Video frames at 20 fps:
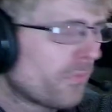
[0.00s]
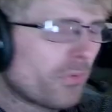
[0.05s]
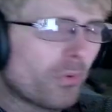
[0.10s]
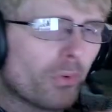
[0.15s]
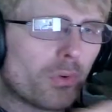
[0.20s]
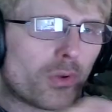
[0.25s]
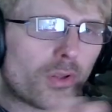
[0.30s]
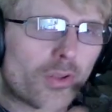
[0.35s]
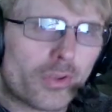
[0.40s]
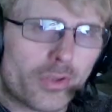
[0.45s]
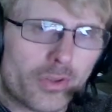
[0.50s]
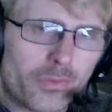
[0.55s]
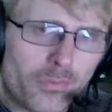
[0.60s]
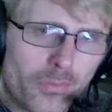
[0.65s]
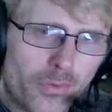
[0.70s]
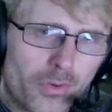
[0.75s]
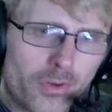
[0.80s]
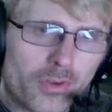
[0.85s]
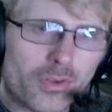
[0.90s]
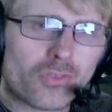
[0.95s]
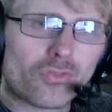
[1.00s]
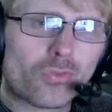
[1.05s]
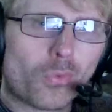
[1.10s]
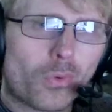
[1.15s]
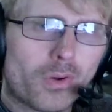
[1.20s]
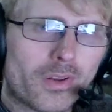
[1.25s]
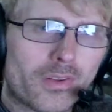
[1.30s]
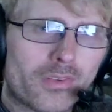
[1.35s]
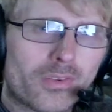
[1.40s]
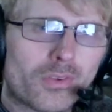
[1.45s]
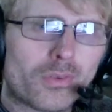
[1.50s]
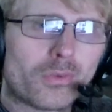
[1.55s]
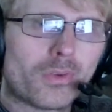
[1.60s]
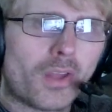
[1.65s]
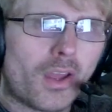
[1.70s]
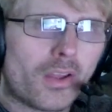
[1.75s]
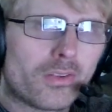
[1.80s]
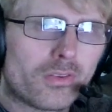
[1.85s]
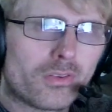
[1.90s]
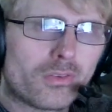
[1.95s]
you were looking for a good 22,
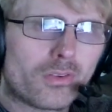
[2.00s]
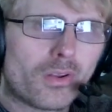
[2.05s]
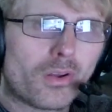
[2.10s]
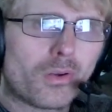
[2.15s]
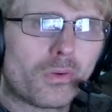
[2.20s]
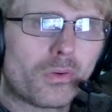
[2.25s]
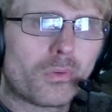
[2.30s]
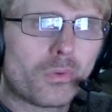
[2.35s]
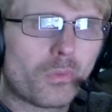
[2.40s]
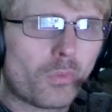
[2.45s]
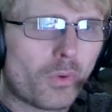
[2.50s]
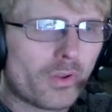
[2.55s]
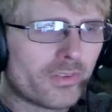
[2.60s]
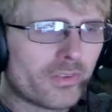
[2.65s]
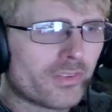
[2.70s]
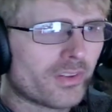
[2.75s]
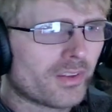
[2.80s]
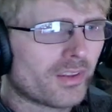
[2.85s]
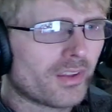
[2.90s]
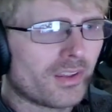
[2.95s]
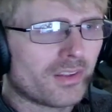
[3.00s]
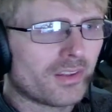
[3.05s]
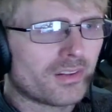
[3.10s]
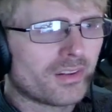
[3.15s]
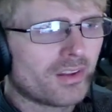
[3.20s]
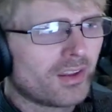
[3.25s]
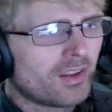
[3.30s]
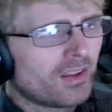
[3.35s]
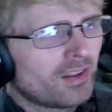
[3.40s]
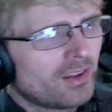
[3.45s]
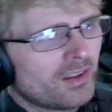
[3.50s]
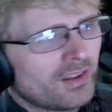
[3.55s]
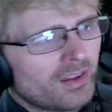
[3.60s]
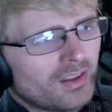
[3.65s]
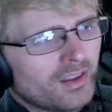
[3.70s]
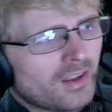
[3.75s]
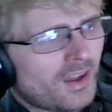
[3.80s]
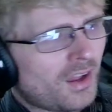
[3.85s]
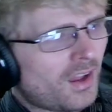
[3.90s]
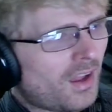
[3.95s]
now you know what to get.
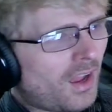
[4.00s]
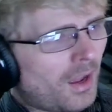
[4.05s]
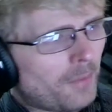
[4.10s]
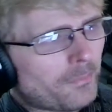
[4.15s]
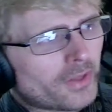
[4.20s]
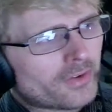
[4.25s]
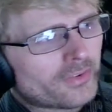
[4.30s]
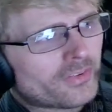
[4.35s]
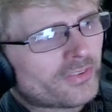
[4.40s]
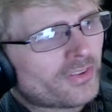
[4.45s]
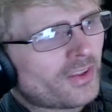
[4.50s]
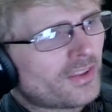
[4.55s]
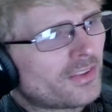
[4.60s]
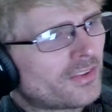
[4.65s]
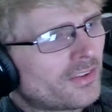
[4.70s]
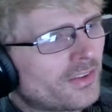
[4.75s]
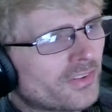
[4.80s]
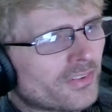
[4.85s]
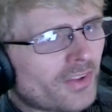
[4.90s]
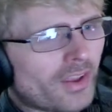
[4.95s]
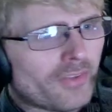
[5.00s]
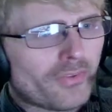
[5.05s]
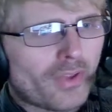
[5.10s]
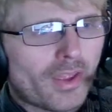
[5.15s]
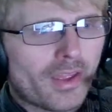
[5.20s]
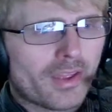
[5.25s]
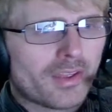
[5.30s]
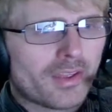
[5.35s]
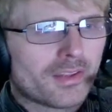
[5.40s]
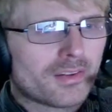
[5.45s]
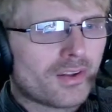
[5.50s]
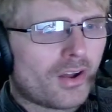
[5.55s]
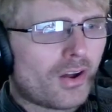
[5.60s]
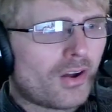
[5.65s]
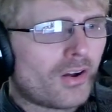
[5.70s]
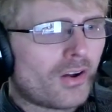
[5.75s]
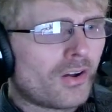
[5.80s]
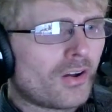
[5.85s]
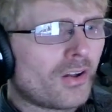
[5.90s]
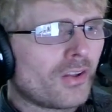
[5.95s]
I better say this: I've had
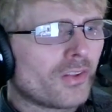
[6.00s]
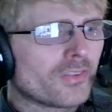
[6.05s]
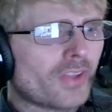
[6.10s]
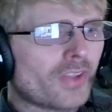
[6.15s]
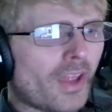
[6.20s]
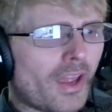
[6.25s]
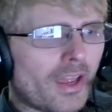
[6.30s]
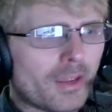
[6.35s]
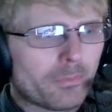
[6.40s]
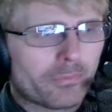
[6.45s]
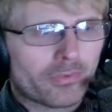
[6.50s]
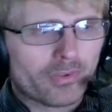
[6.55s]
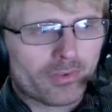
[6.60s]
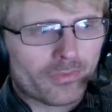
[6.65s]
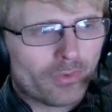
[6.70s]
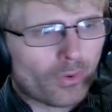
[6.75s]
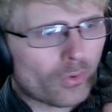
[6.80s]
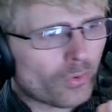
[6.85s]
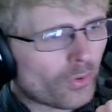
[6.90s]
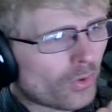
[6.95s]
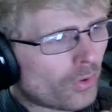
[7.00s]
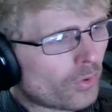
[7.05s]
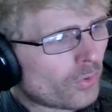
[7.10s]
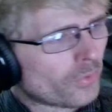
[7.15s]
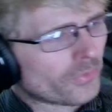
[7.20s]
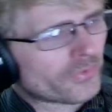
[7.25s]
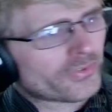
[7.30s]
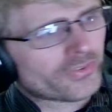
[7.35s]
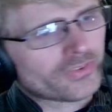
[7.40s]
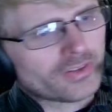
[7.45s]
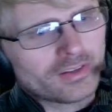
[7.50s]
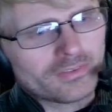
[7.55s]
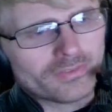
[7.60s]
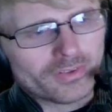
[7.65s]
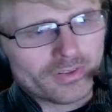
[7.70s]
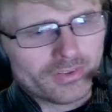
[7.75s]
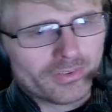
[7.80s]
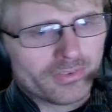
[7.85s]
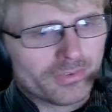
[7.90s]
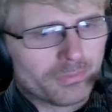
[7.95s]
all types of old
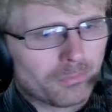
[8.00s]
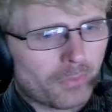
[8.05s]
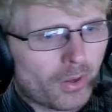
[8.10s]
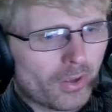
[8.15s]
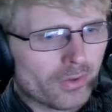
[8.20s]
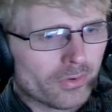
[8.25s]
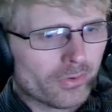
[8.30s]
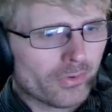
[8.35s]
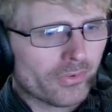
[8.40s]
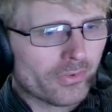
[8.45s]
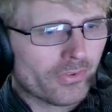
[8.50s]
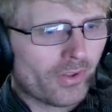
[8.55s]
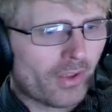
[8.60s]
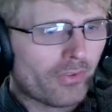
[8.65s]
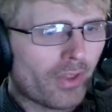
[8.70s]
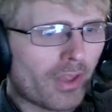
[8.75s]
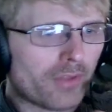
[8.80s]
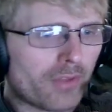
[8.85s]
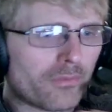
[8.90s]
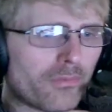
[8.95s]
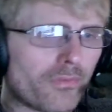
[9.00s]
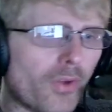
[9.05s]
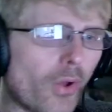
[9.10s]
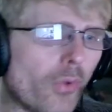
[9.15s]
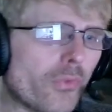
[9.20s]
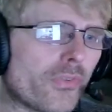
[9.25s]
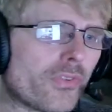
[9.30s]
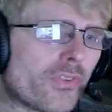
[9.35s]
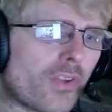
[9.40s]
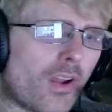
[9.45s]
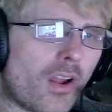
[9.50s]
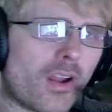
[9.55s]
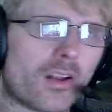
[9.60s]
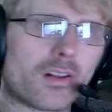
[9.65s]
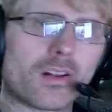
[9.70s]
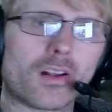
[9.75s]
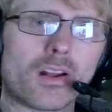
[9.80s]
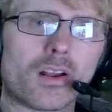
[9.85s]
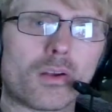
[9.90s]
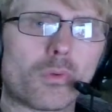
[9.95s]
Stevens models. I've had Vostok,
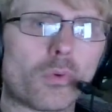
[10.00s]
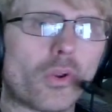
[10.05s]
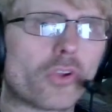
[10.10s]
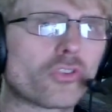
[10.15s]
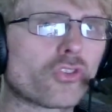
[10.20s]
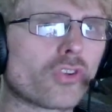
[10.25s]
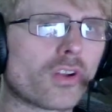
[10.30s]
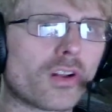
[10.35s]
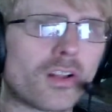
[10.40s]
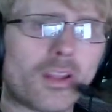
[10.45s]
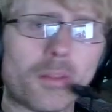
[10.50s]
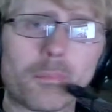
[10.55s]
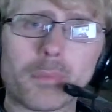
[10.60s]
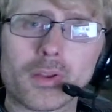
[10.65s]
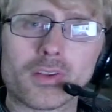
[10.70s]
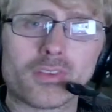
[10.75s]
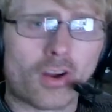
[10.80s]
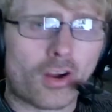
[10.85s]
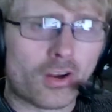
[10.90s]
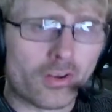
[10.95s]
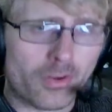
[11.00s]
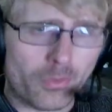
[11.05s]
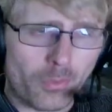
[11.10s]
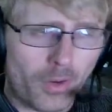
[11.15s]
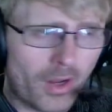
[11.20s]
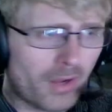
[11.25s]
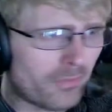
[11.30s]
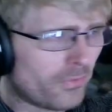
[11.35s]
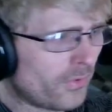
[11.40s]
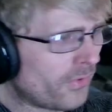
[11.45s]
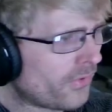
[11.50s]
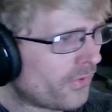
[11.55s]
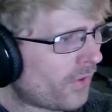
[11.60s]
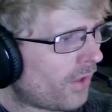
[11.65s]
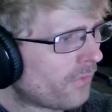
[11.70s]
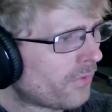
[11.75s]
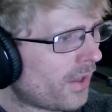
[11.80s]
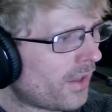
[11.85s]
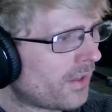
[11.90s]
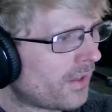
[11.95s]
Russian Olympic target rifles.
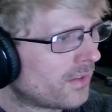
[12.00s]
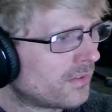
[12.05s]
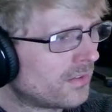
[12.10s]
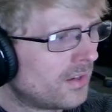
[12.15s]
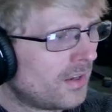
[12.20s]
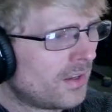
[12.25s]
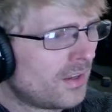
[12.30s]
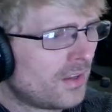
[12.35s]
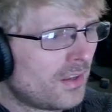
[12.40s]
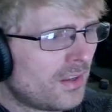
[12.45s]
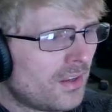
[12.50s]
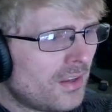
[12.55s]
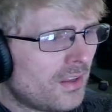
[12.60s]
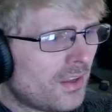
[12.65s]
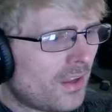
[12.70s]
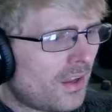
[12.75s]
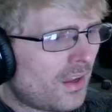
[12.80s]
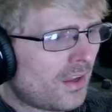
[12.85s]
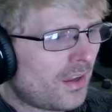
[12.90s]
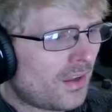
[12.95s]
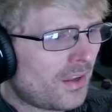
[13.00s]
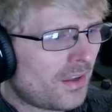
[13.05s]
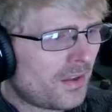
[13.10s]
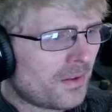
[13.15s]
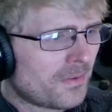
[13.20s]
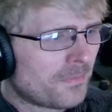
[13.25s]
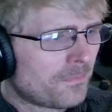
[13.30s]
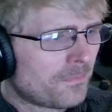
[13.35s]
Uh,